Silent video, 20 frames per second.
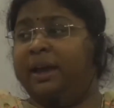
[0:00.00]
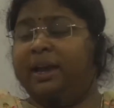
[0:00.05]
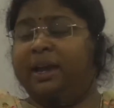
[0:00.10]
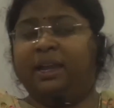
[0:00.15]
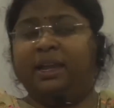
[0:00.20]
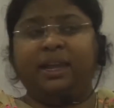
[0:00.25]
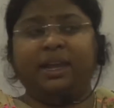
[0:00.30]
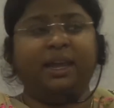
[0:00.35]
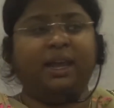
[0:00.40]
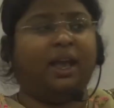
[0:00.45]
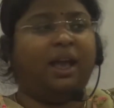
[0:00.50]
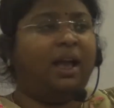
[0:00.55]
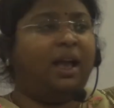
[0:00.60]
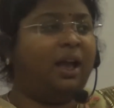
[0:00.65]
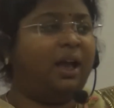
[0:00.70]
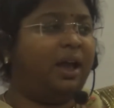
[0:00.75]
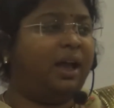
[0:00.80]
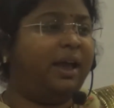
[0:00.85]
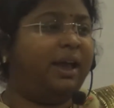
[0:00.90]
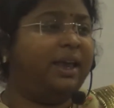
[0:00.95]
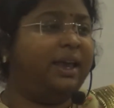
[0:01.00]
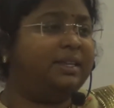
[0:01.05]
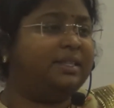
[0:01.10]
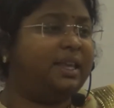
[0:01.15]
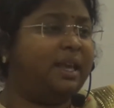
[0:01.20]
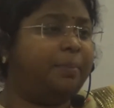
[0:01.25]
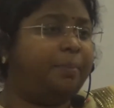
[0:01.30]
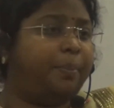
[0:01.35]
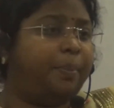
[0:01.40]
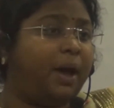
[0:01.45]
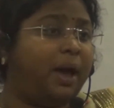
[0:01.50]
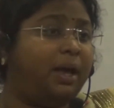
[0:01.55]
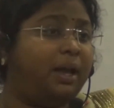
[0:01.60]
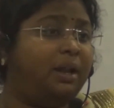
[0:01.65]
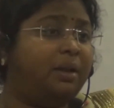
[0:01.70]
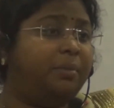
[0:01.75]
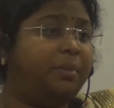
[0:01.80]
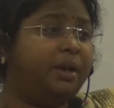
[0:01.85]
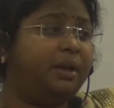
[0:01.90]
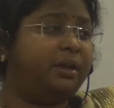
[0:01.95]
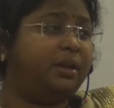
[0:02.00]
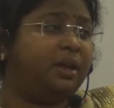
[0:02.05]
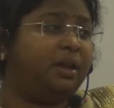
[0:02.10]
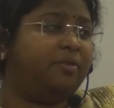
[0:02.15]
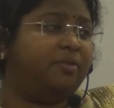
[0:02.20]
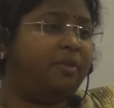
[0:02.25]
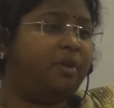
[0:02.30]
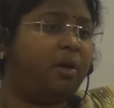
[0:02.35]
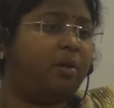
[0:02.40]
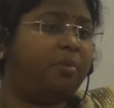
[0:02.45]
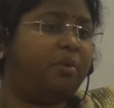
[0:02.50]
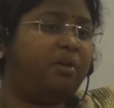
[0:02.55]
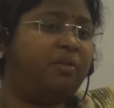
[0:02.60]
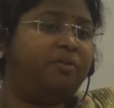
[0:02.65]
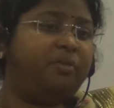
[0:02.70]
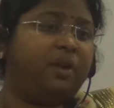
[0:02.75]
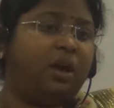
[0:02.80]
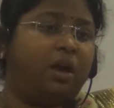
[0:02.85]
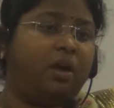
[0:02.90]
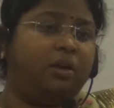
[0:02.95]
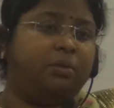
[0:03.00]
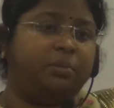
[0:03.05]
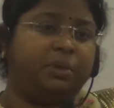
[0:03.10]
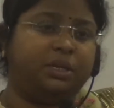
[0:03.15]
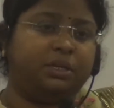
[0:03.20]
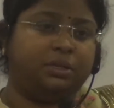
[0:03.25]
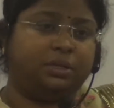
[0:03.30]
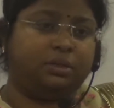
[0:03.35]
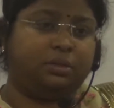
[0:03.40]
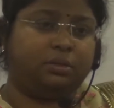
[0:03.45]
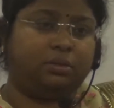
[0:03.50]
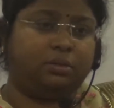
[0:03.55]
India is a parliamentary form of government.